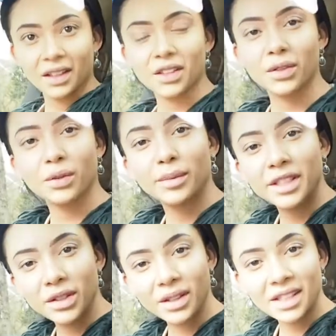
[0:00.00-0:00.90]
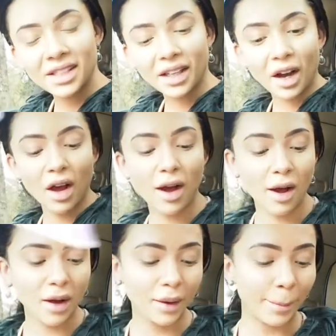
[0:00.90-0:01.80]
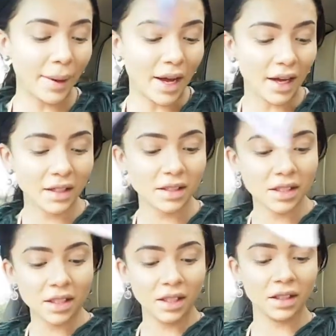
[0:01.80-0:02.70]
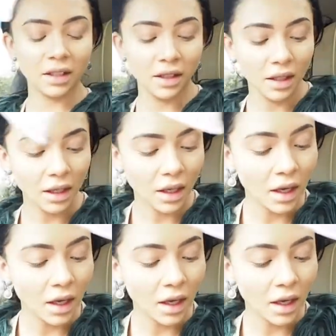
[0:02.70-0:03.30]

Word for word: I don't normally do these in the car, but